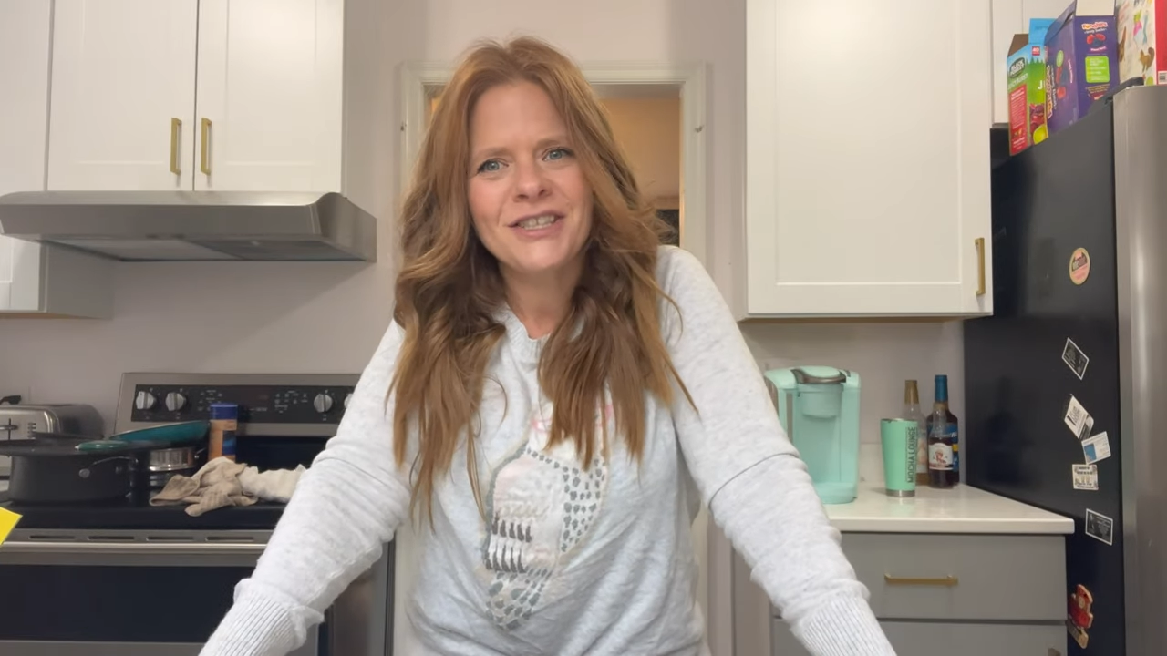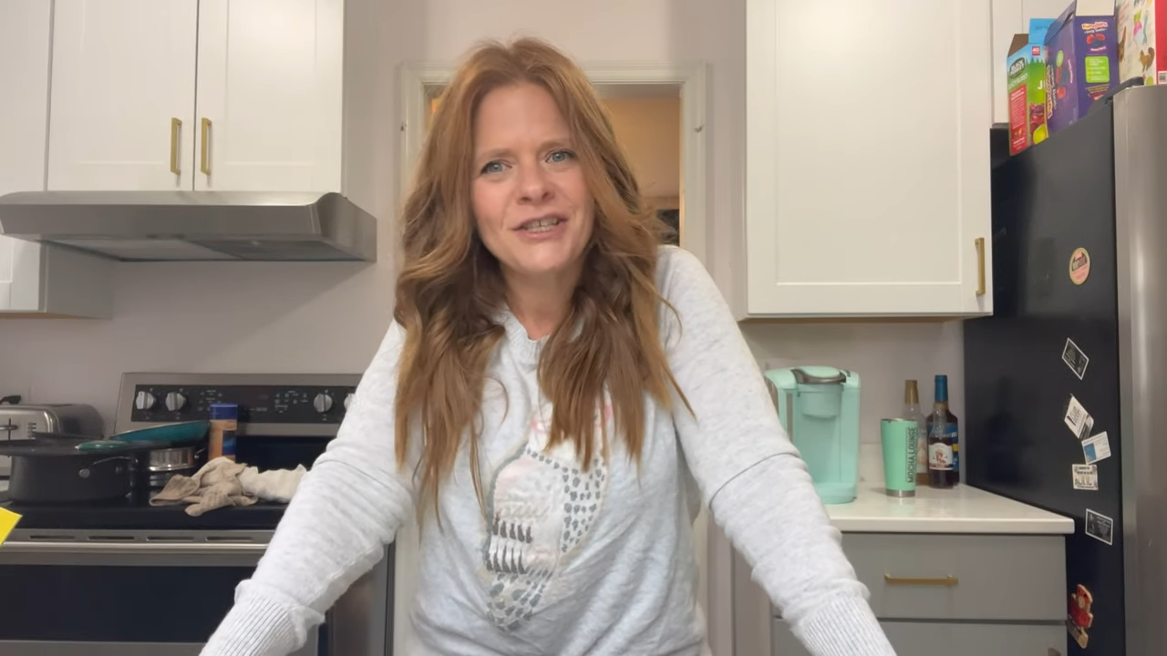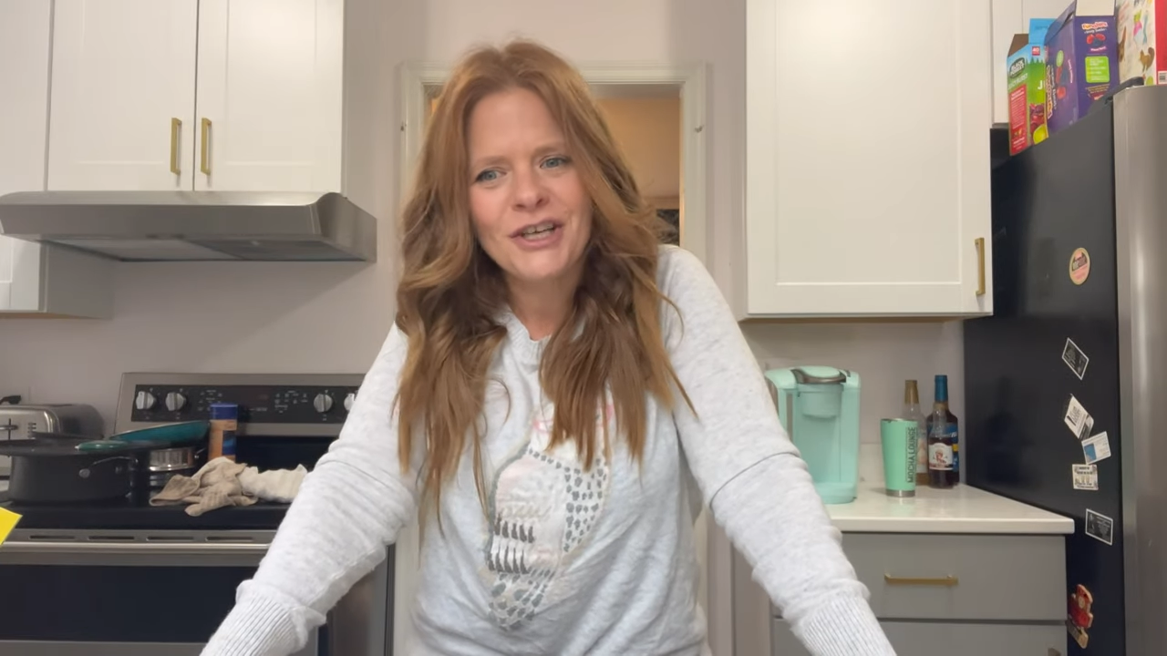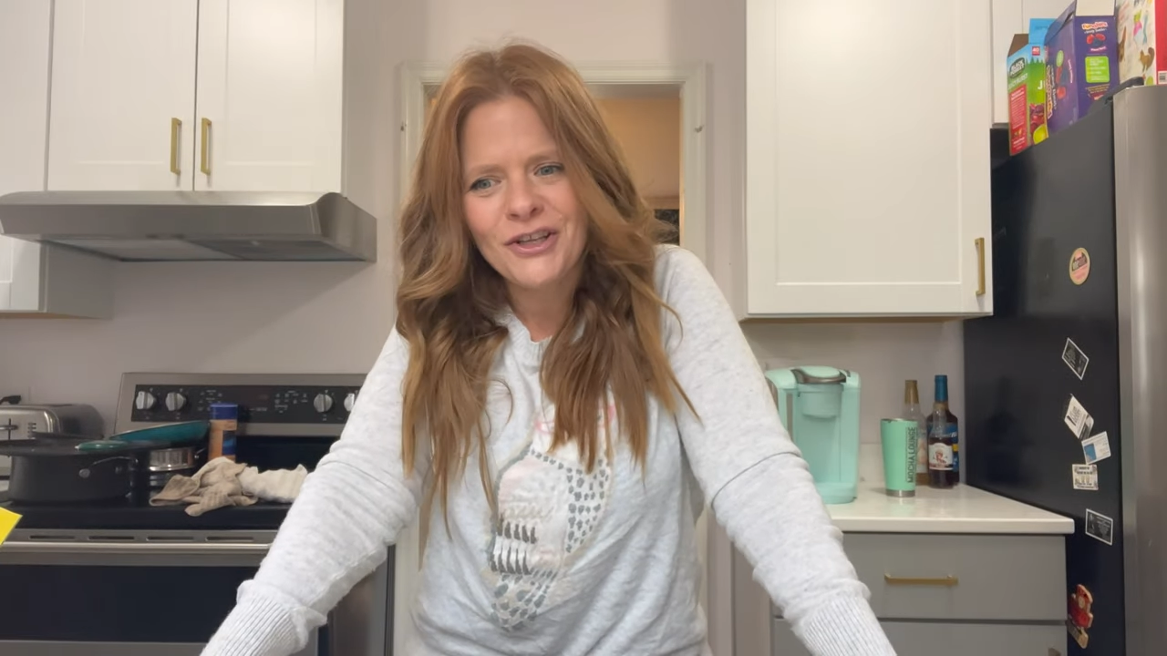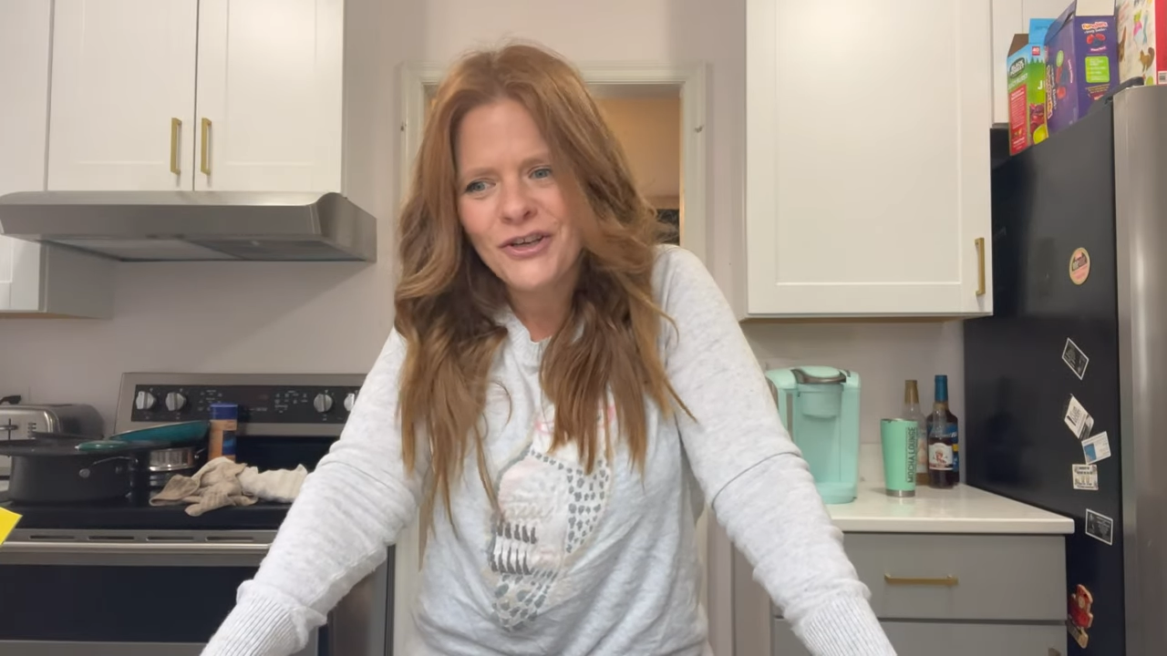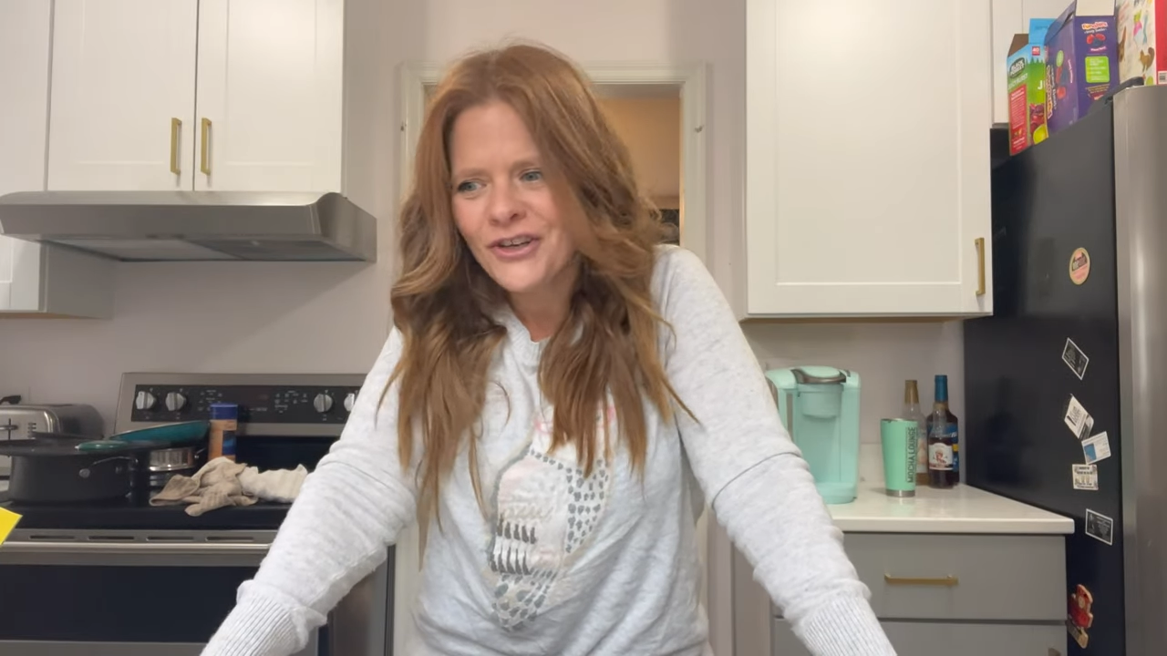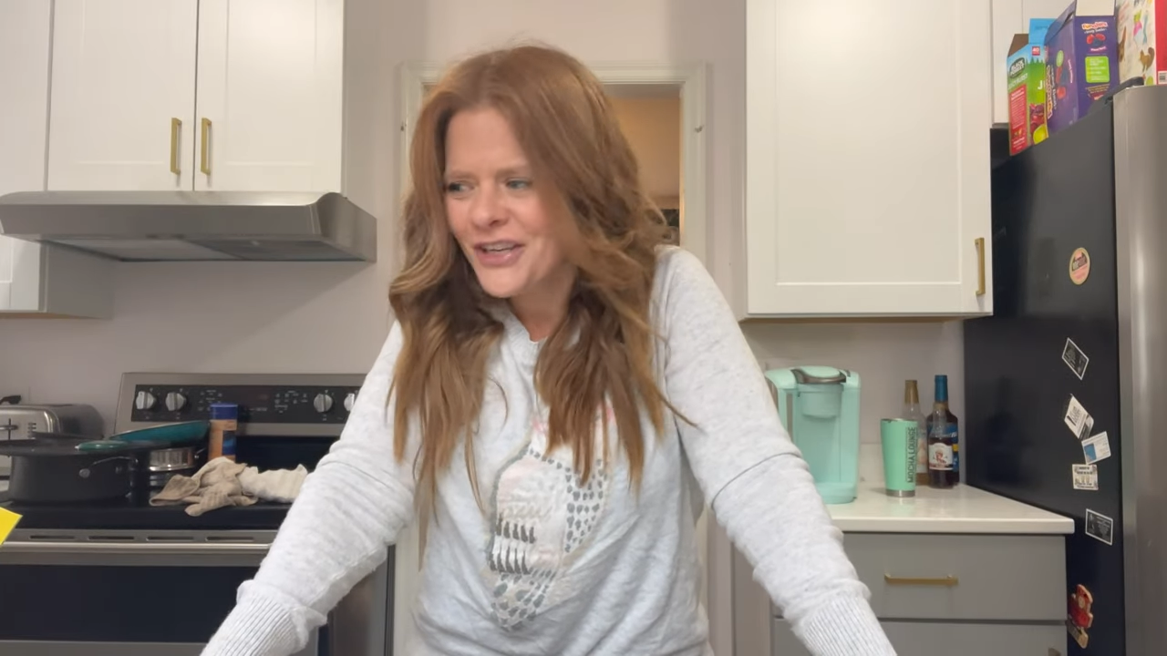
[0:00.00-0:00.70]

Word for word: $10